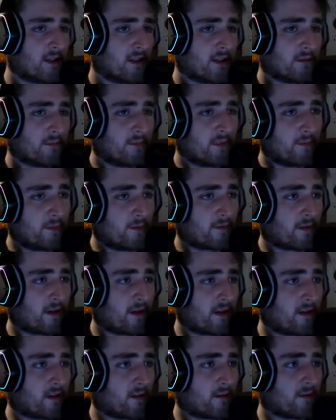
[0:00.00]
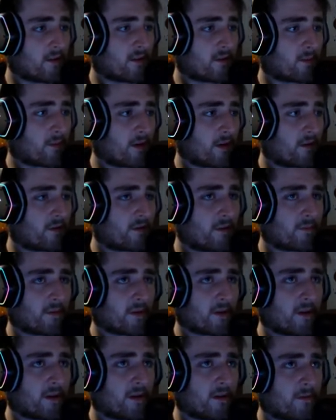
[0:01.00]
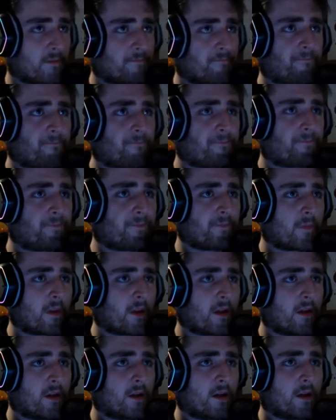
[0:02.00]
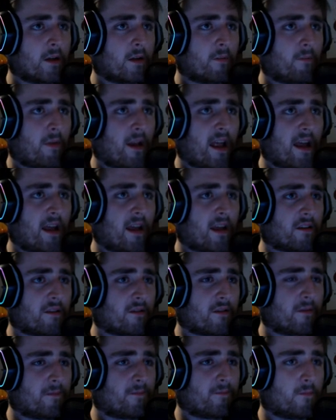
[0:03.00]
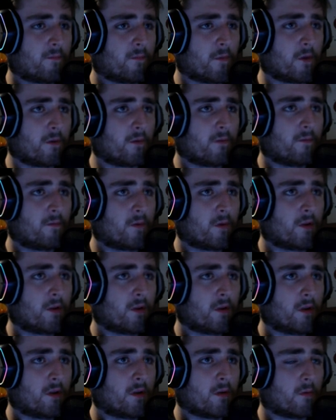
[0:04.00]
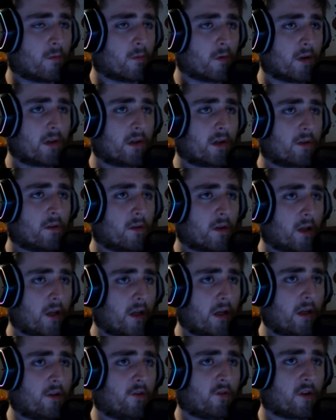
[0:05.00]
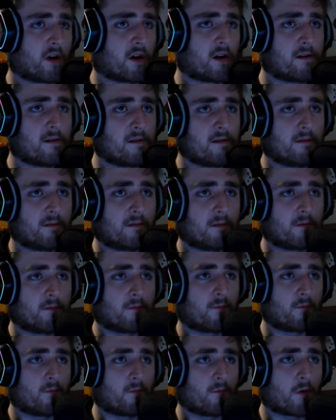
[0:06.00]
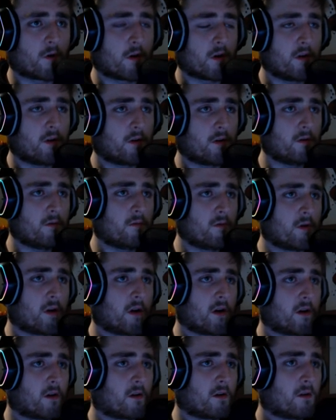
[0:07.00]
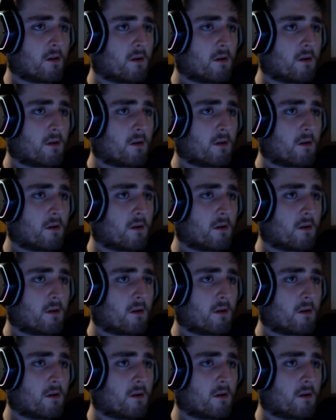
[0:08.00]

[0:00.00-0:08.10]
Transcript: maybe if I head down this way or something. Blast. Oh. Well, hey, John. What are you doing here?